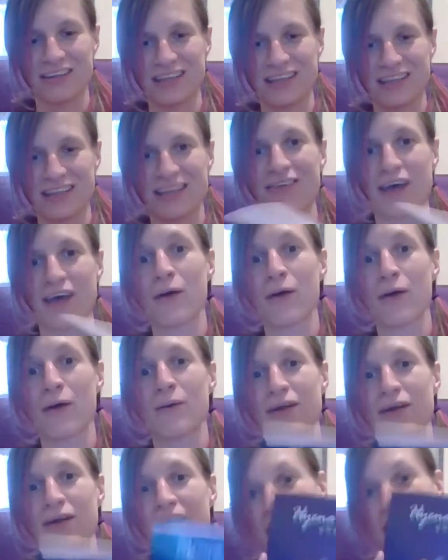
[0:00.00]
you know, go,
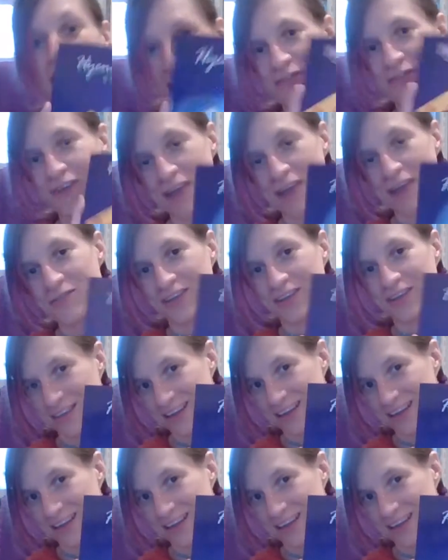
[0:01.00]
I've done